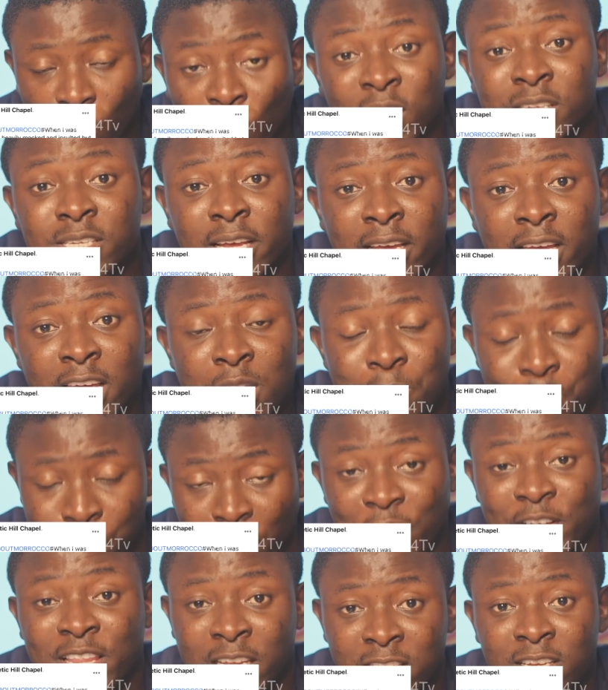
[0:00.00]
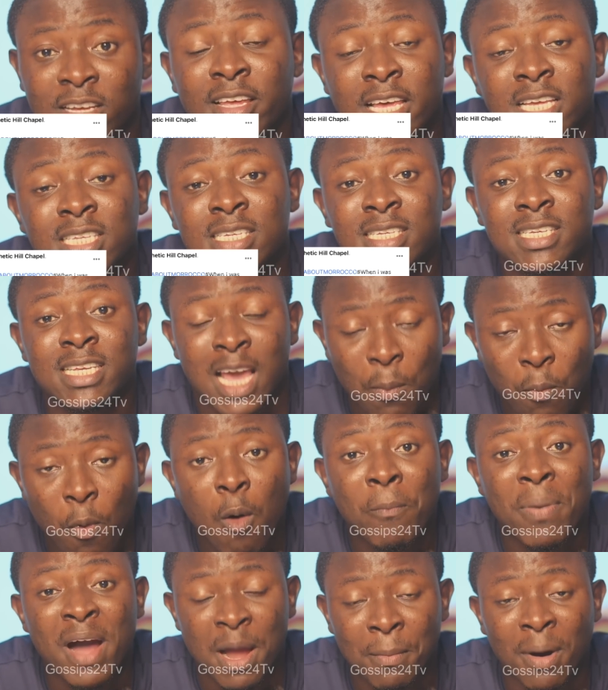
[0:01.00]
Once again, Prophet Nigel Gaisie see a
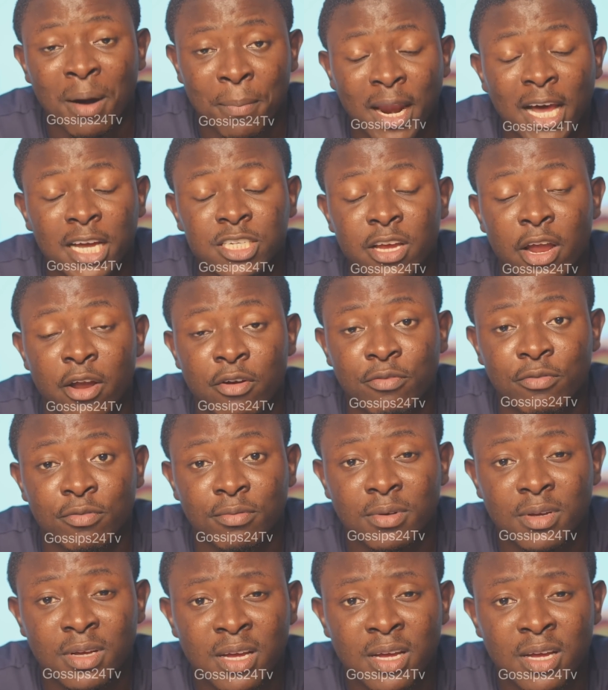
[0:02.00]
mom pie my Black Sherif.